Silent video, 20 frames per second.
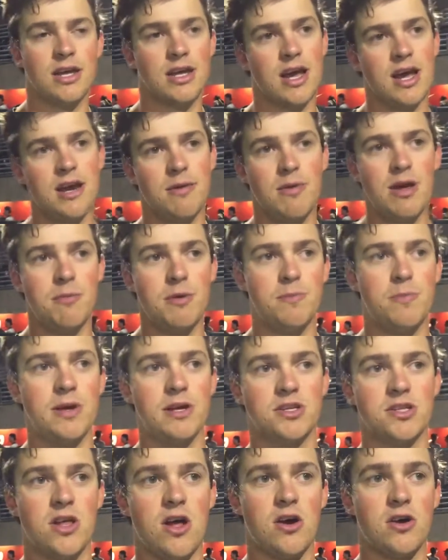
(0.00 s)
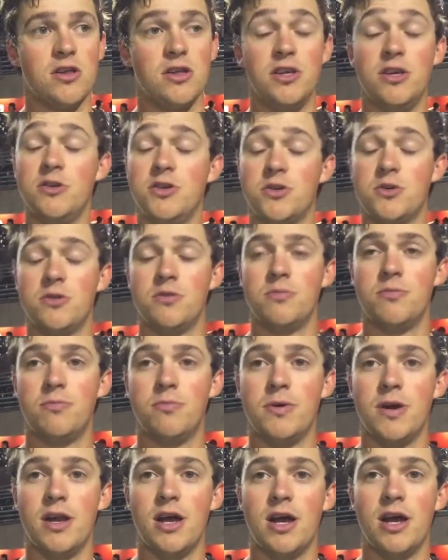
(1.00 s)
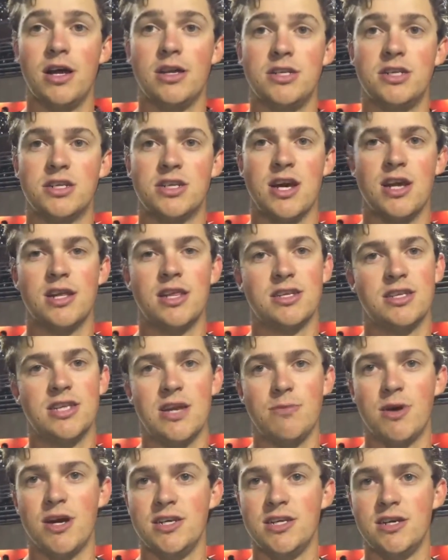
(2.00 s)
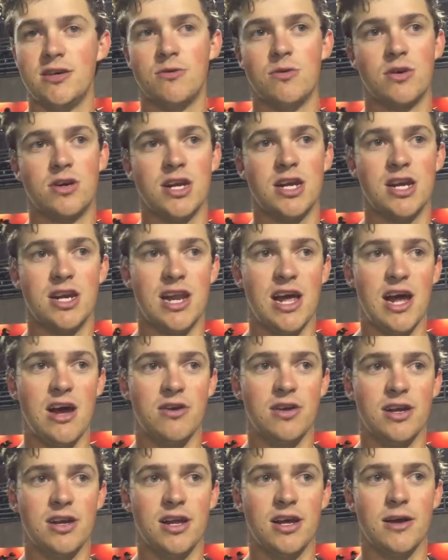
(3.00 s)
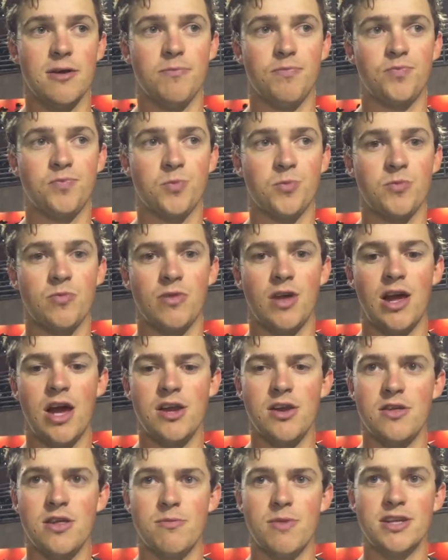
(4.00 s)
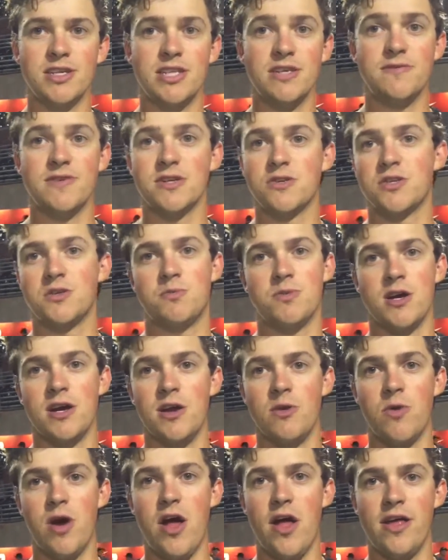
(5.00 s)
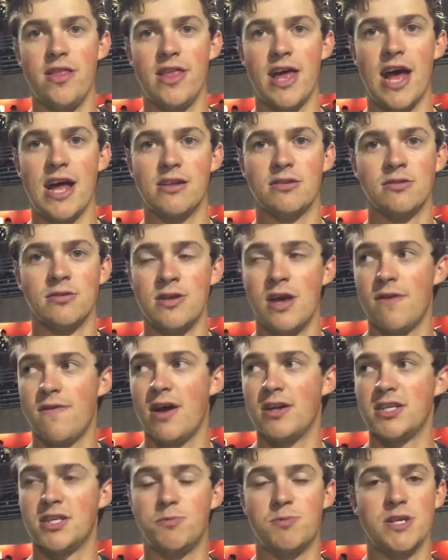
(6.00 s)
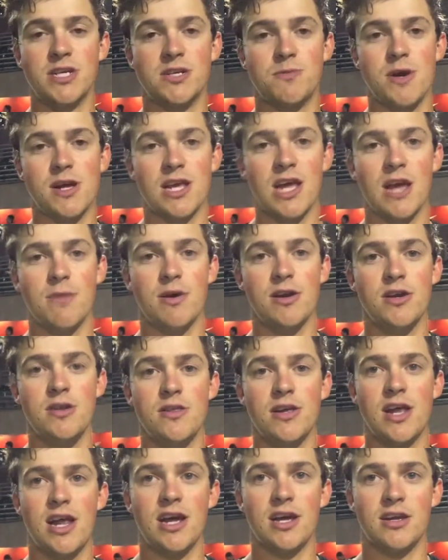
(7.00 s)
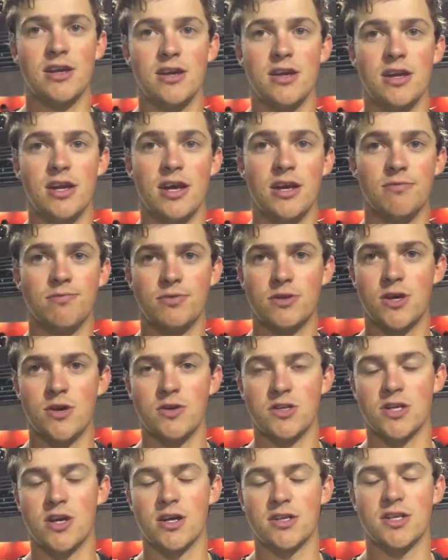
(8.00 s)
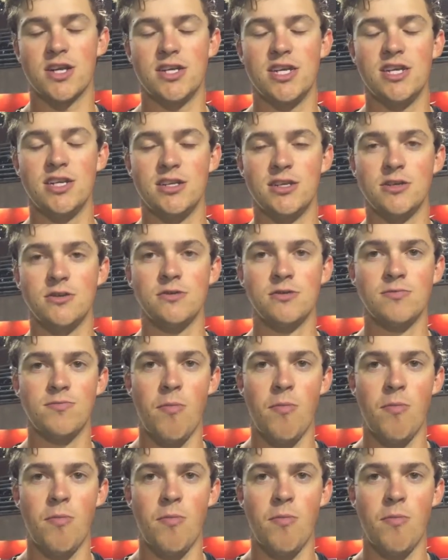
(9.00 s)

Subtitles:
kind of maybe pitch longer than usual, but just kind of the same idea, working in and out. And I knew that my defense was playing well, and that if I just pitched my game, I knew that I could go as long as I needed to.